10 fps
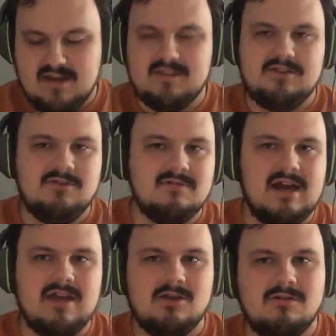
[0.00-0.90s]
that do
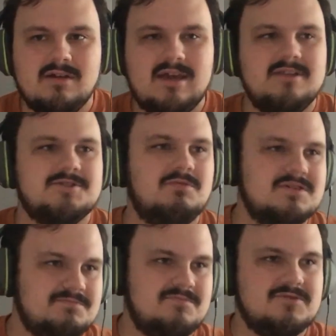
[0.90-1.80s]
kind of go against
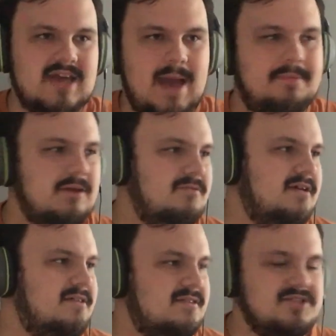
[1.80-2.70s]
what was happening
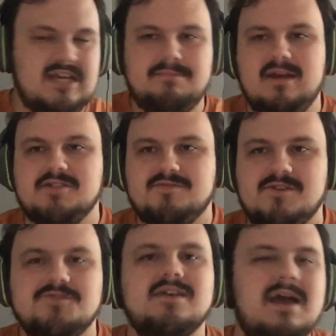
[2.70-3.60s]
with JPEG's
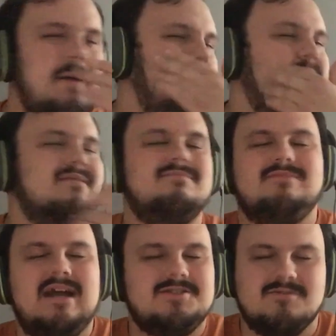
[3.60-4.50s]
verse, but
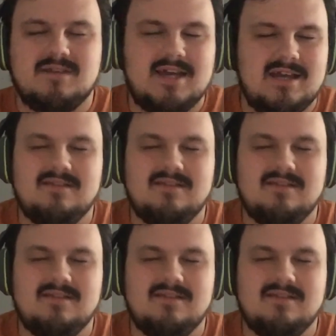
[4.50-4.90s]
that's okay.